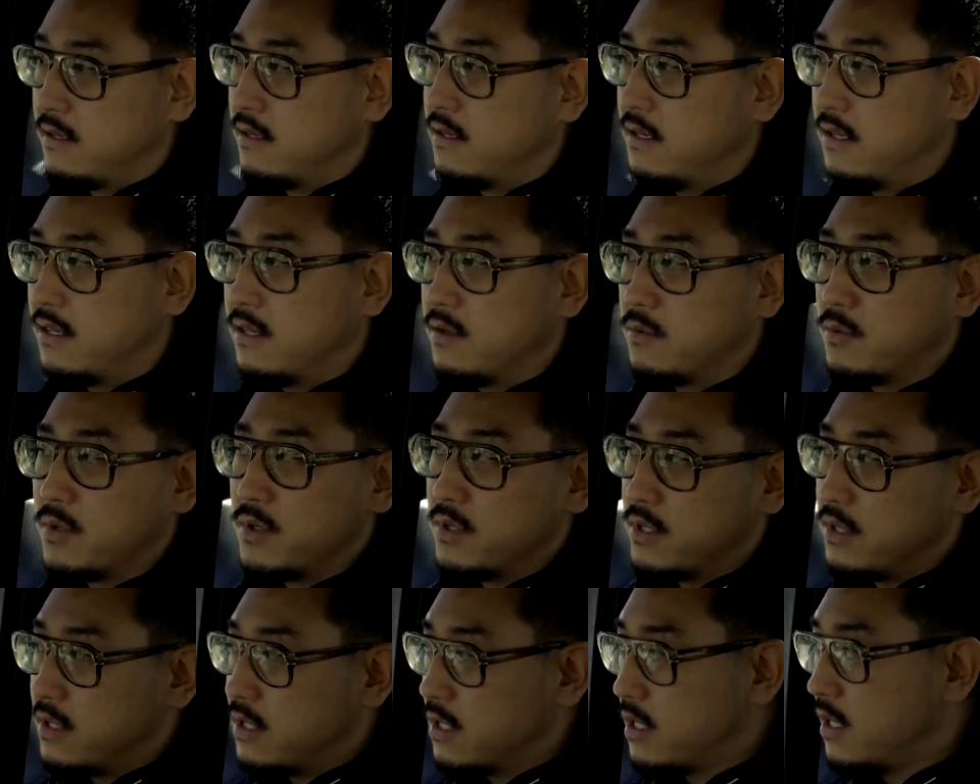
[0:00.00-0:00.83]
Yeah, they were,
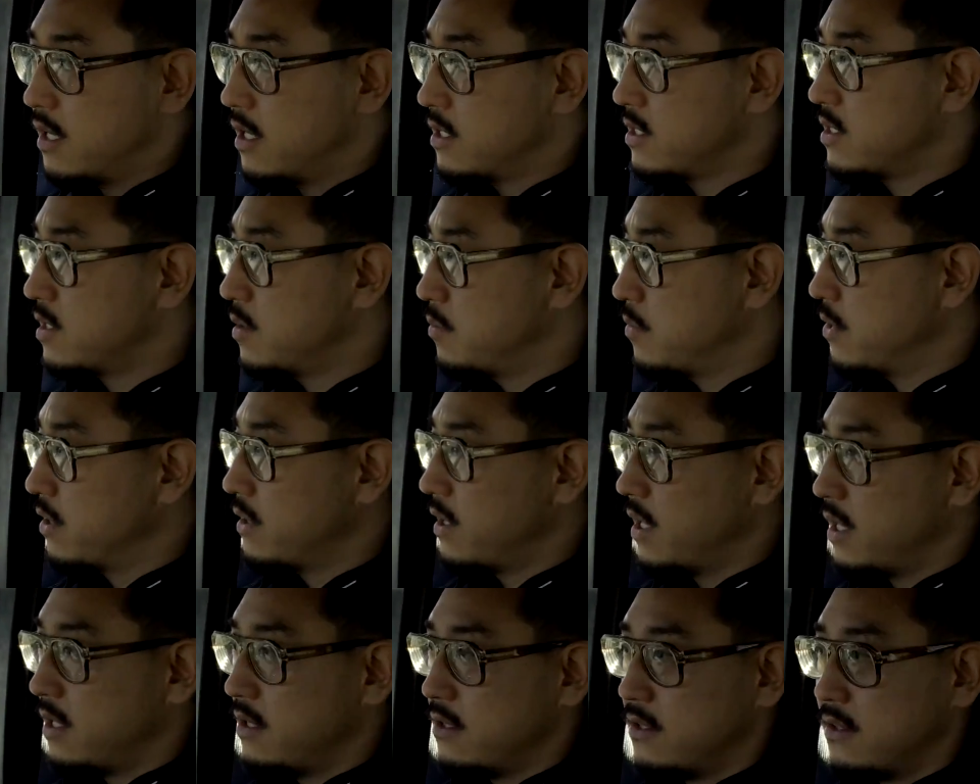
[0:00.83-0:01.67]
the customer,
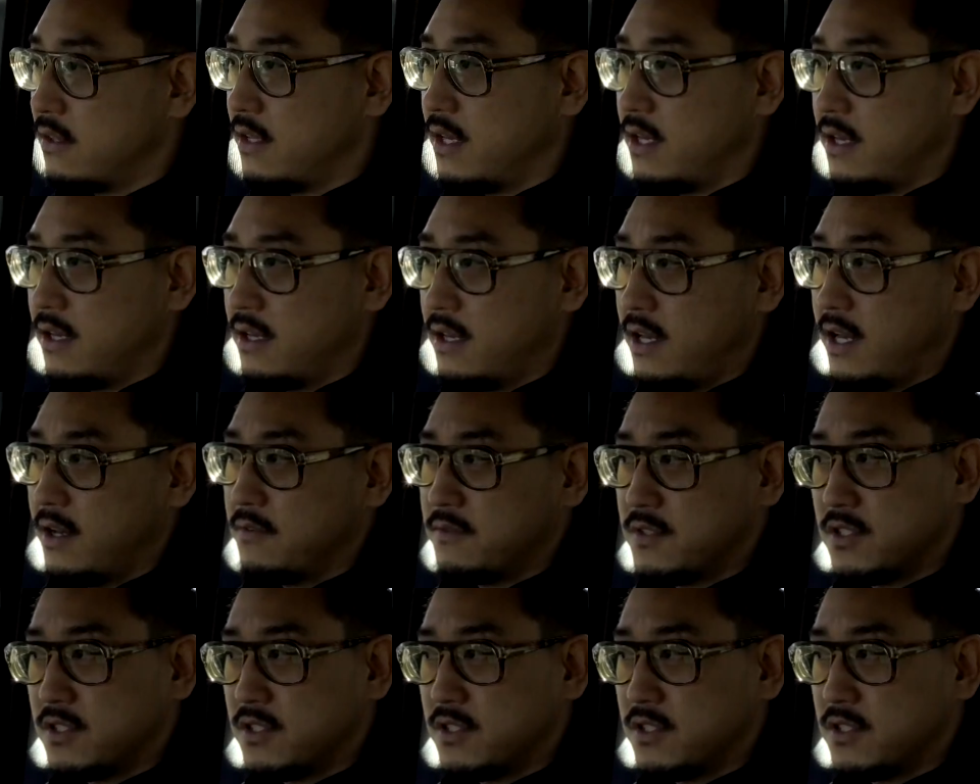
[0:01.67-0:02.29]
they, they have